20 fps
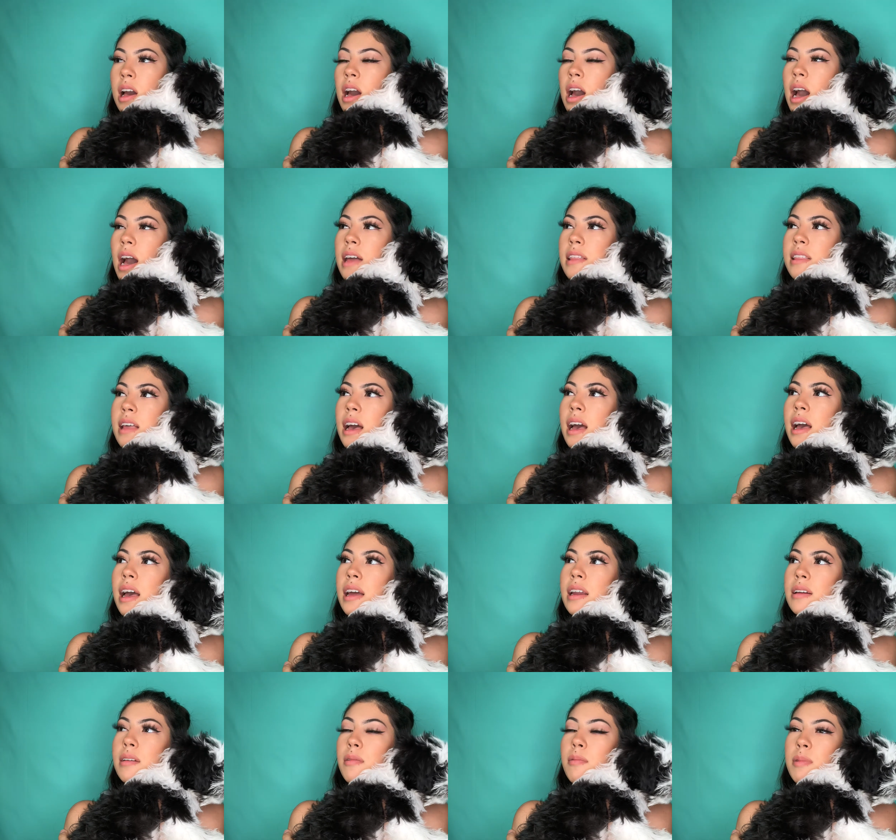And
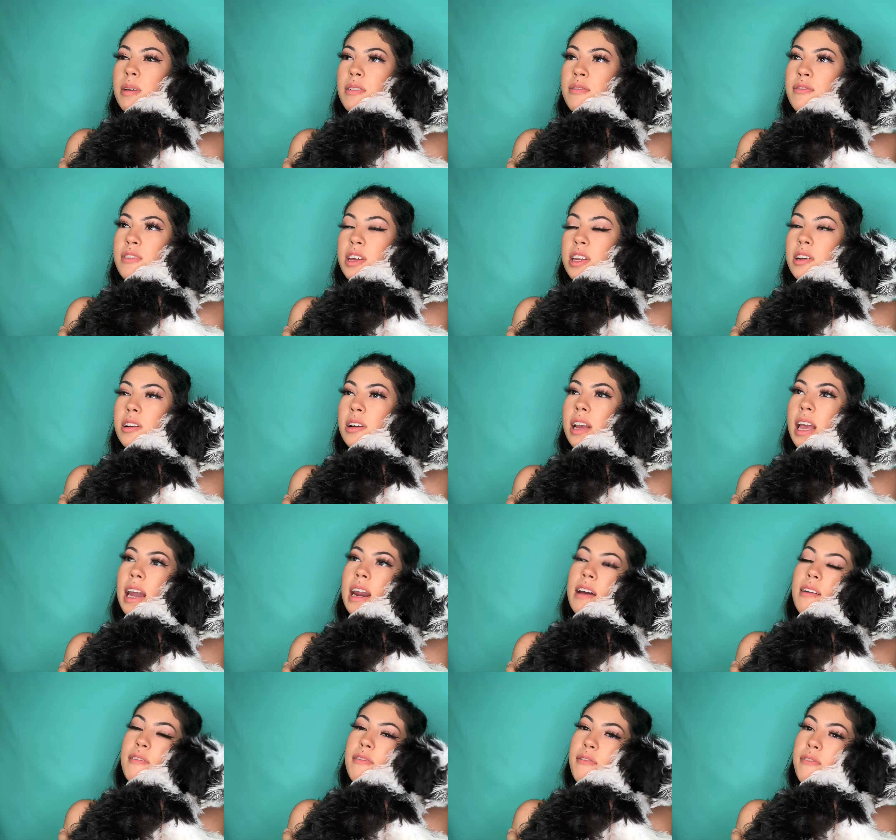then we feed her again
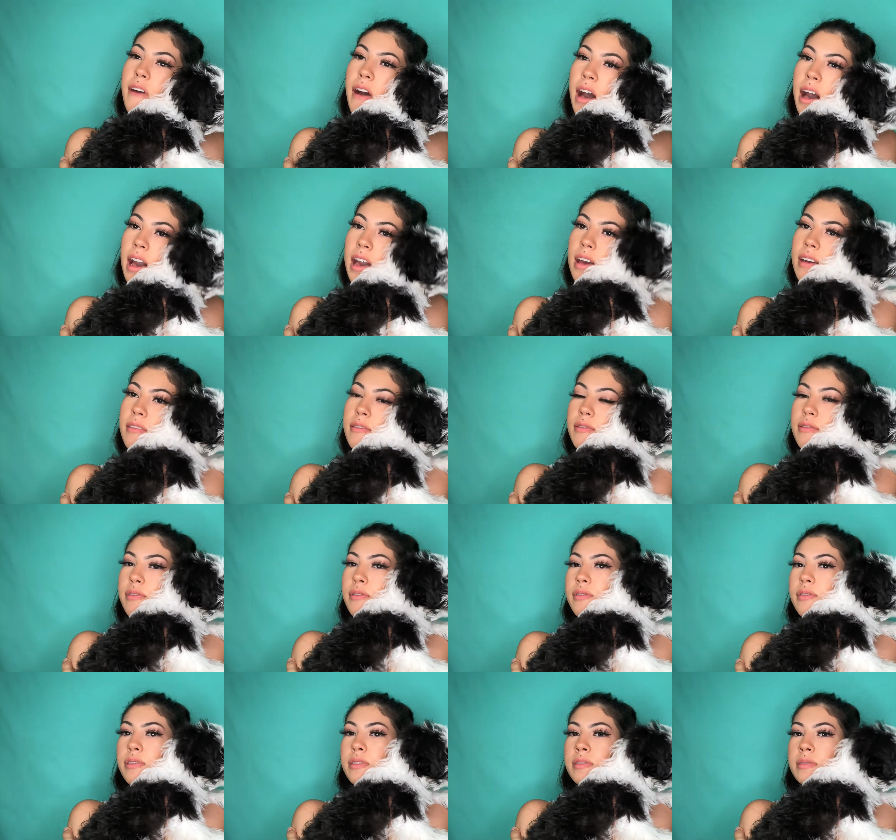at 5,
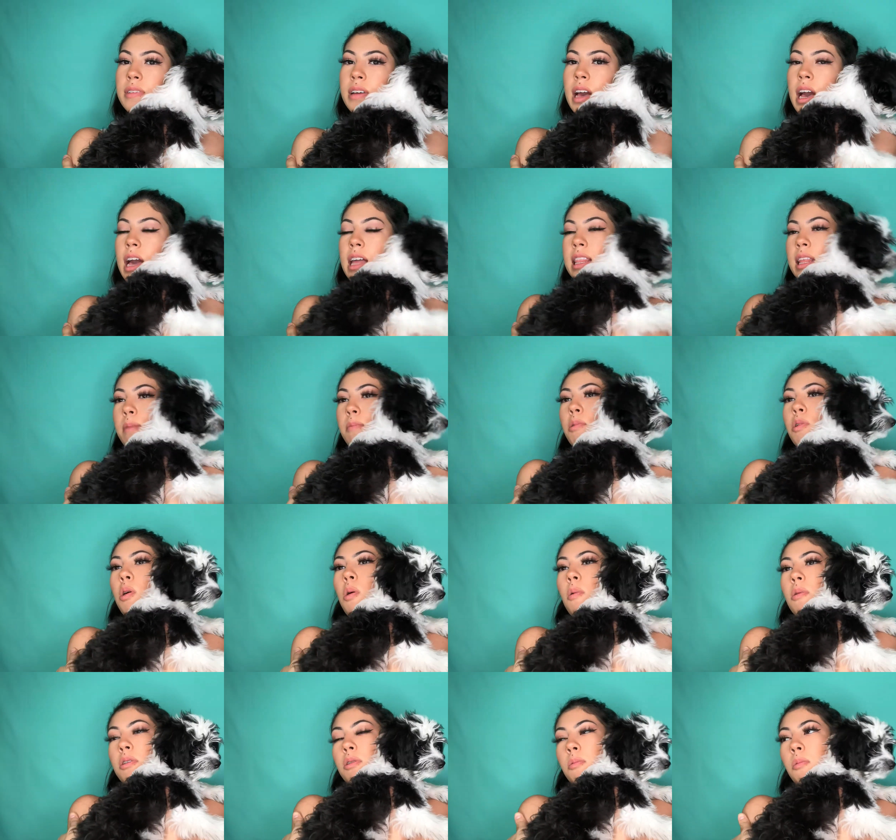and then we'll go
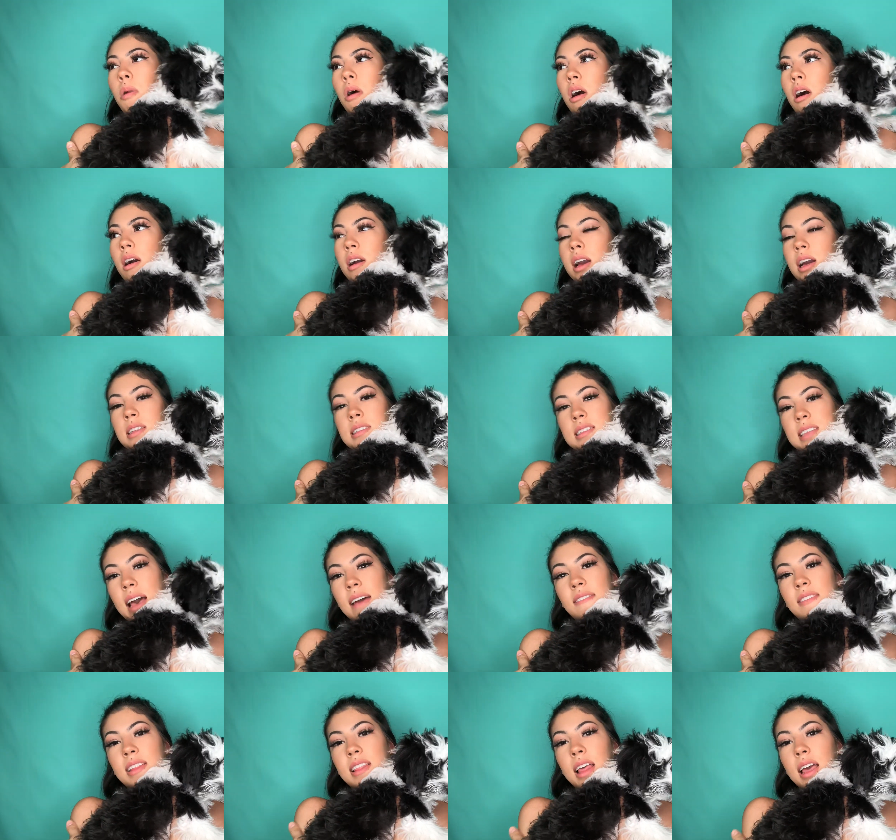on a walk at
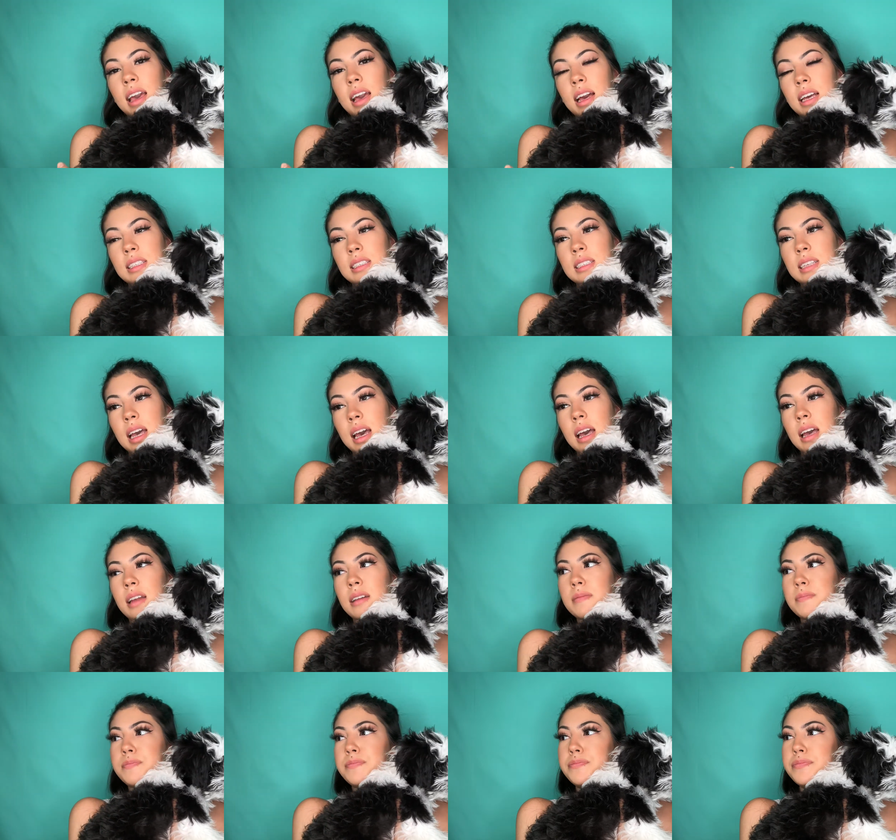7, like I said.
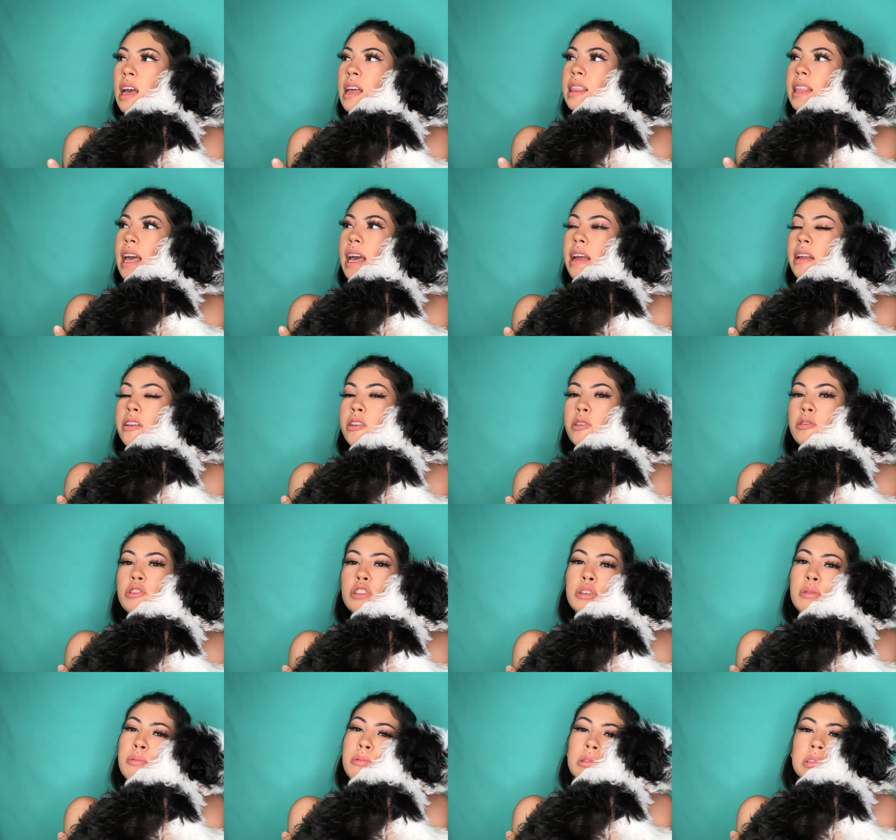Then
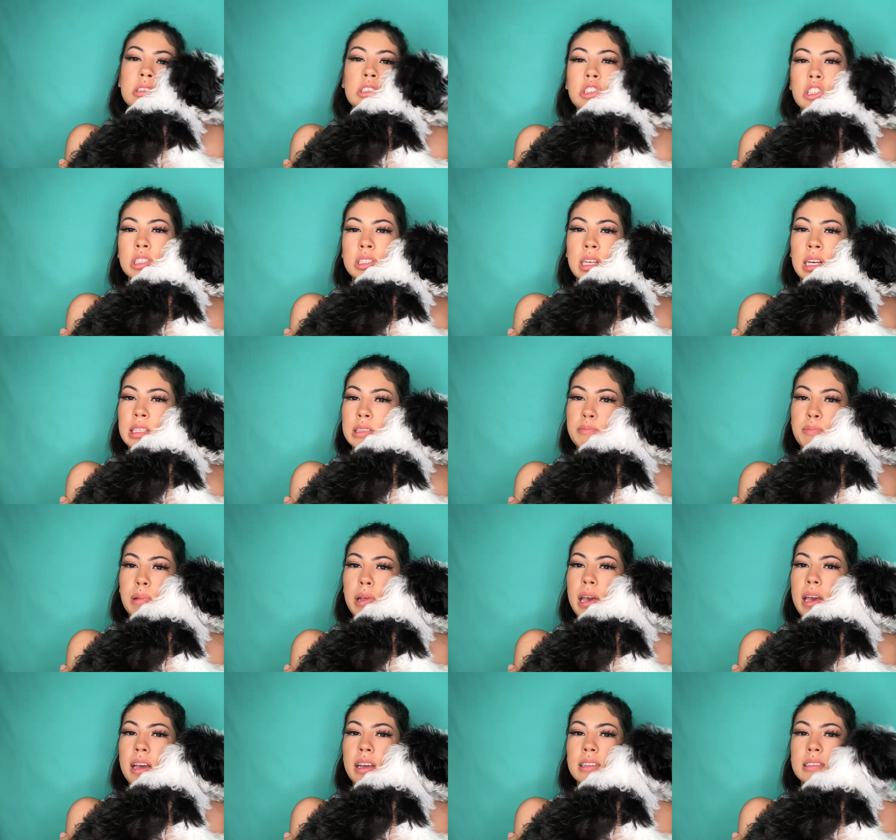usually it's just us
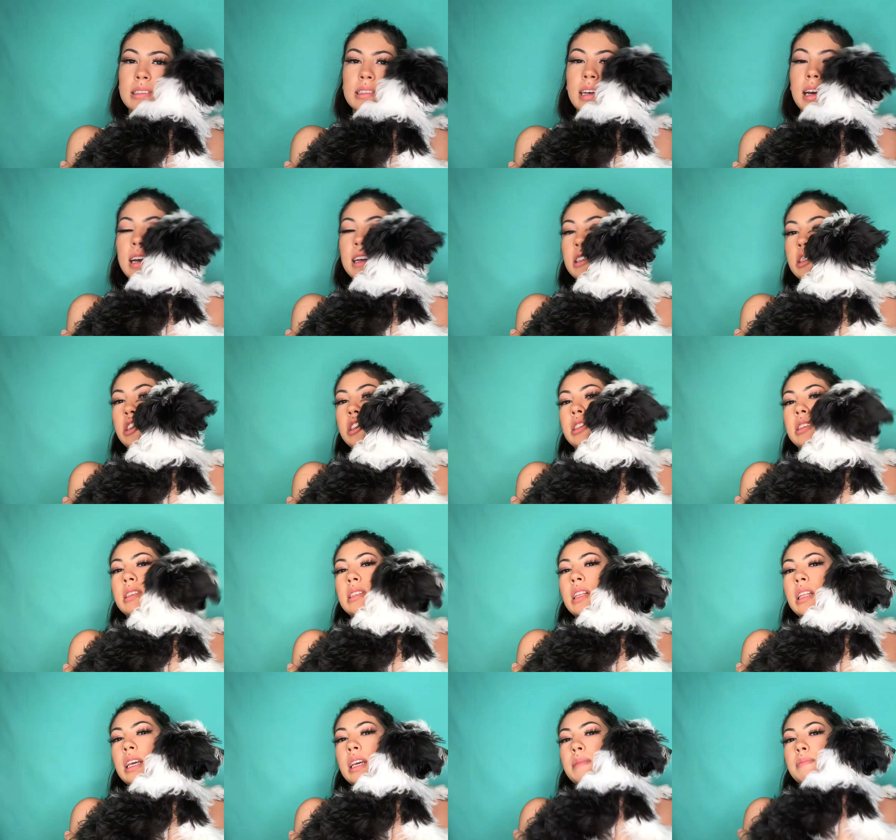playing inside. She
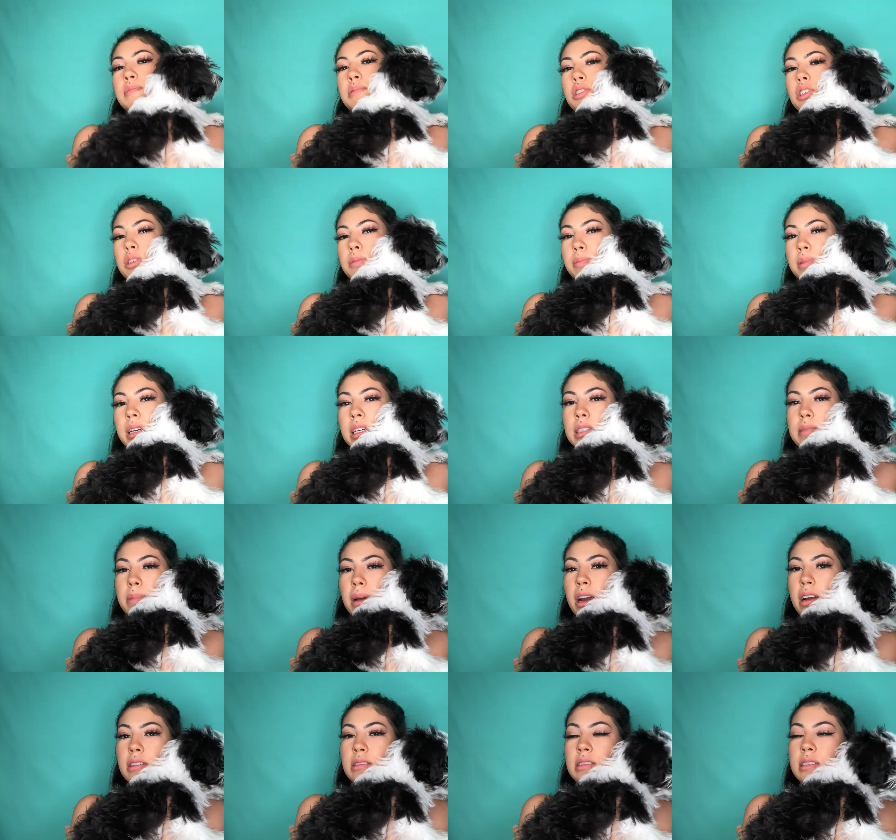sleeps, she plays by
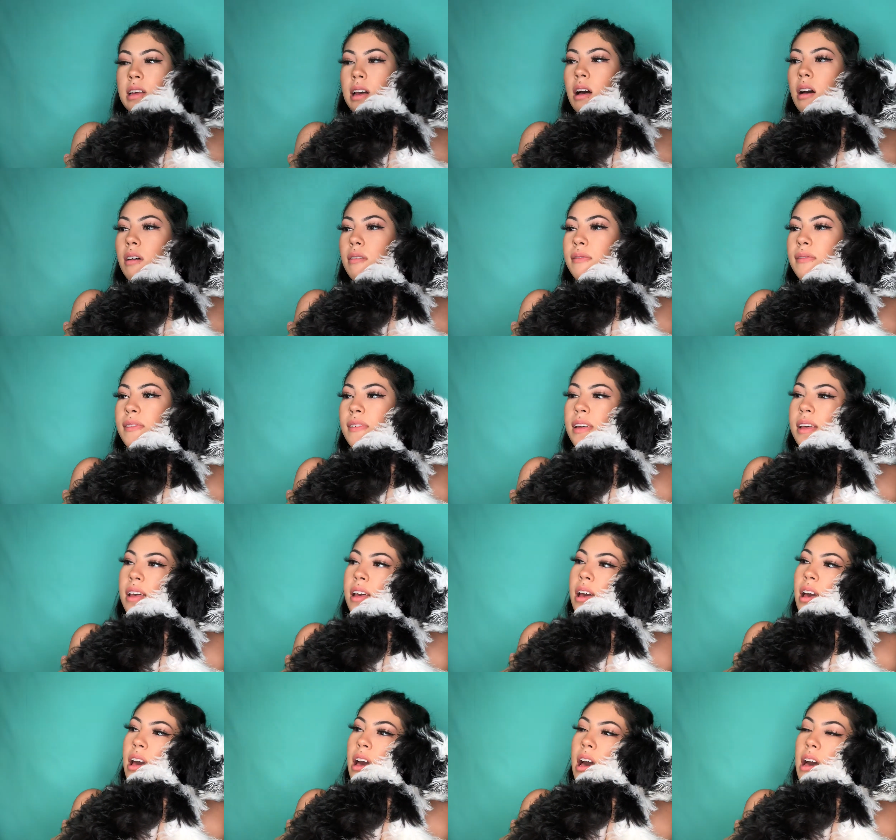herself.
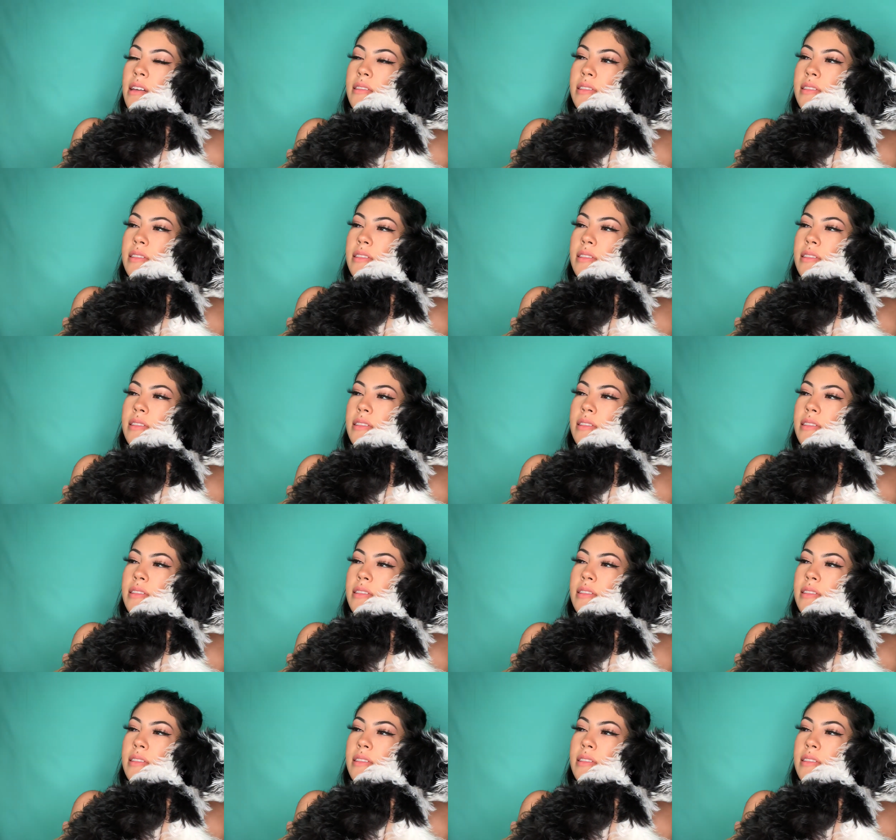And